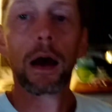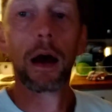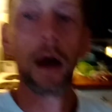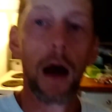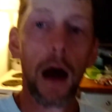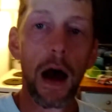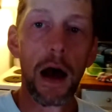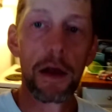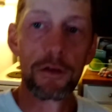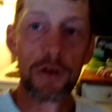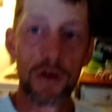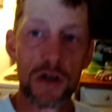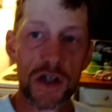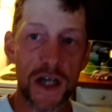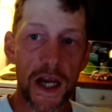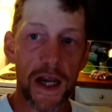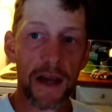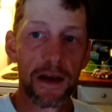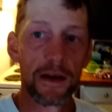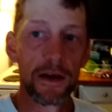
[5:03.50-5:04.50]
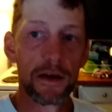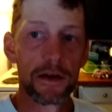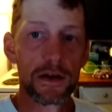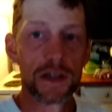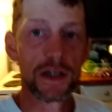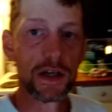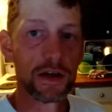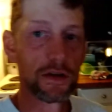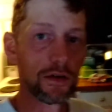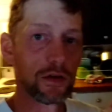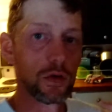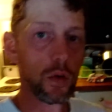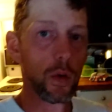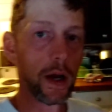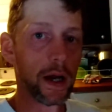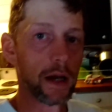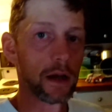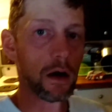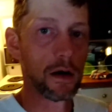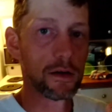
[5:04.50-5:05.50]
As you see, she's doing
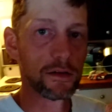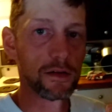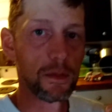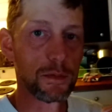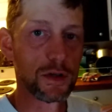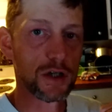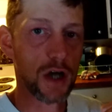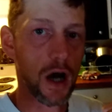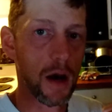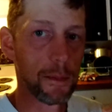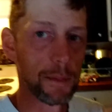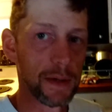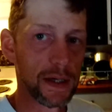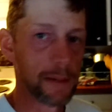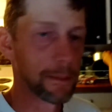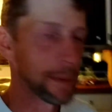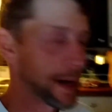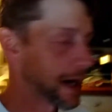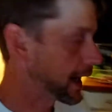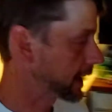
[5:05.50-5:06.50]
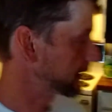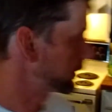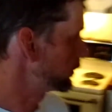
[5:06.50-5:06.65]
an awesome job in the back